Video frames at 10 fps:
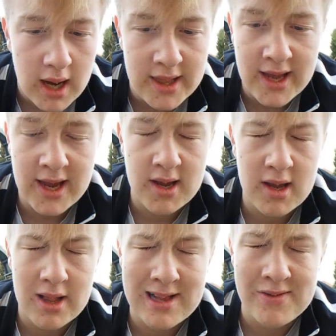And they
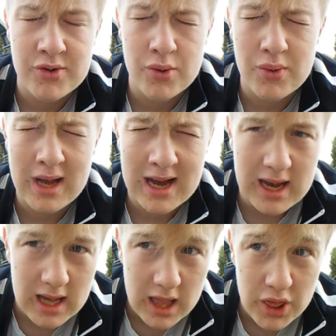leave school
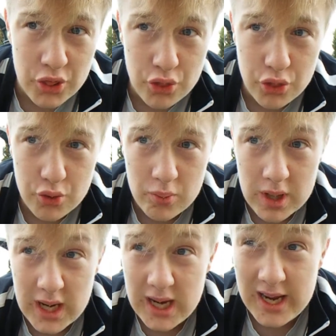at
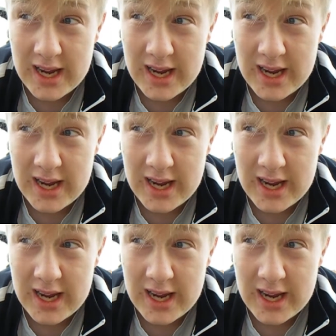three,